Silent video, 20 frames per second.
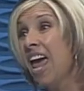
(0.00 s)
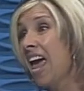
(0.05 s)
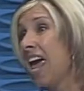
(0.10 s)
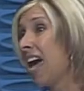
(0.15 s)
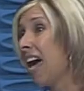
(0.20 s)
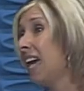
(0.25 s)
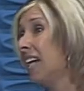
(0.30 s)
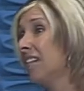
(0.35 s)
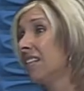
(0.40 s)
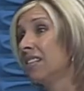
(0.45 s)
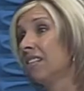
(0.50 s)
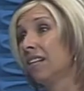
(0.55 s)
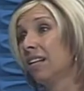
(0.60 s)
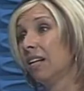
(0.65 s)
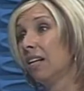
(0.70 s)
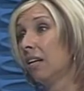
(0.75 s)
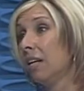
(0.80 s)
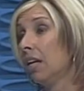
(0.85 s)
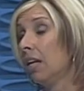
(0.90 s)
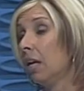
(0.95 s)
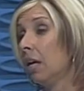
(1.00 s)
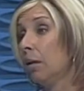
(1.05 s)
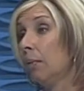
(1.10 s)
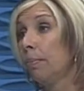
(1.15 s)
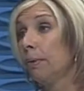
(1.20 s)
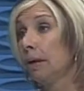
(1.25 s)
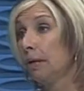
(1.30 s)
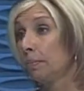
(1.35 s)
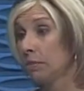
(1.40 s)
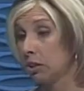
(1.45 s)
and he'll
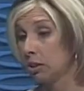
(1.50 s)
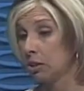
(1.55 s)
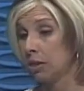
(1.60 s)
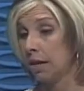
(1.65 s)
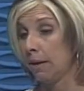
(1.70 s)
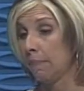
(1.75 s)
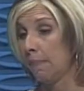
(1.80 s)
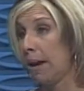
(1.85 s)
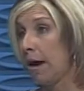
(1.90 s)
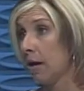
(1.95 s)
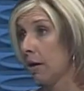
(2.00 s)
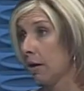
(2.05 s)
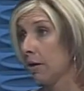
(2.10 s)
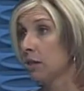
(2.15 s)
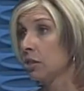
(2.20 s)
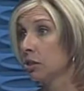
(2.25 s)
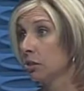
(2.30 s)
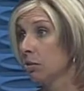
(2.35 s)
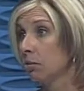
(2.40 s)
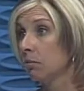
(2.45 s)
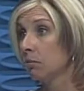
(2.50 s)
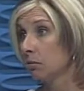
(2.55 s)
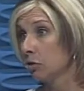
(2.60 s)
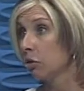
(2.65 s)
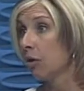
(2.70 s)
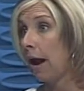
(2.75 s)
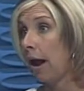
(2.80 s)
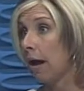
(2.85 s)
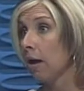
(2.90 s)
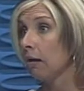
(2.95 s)
be able to get back onto
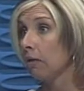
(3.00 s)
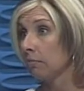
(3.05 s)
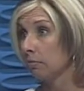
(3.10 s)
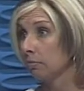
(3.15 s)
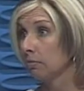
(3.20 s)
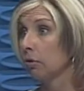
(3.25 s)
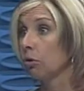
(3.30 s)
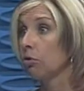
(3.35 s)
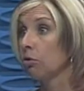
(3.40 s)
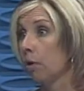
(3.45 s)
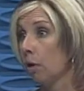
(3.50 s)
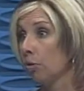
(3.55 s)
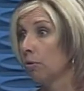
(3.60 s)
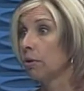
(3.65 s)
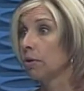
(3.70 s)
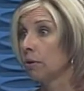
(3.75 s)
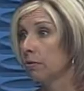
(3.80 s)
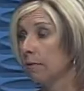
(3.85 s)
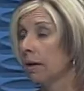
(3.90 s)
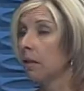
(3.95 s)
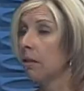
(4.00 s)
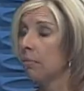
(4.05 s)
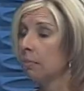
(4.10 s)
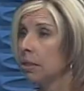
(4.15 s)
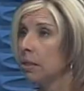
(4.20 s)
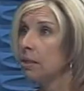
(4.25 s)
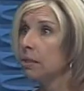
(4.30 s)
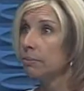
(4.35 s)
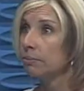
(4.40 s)
track for growth and development.